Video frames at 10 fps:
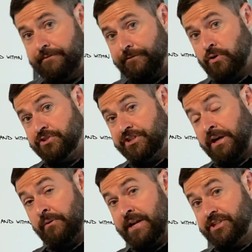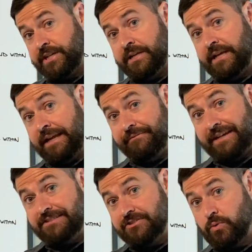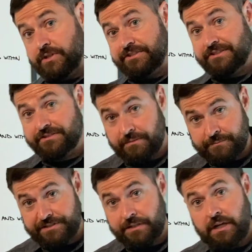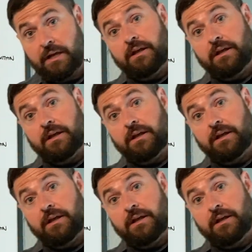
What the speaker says: first generation Enphase storage systems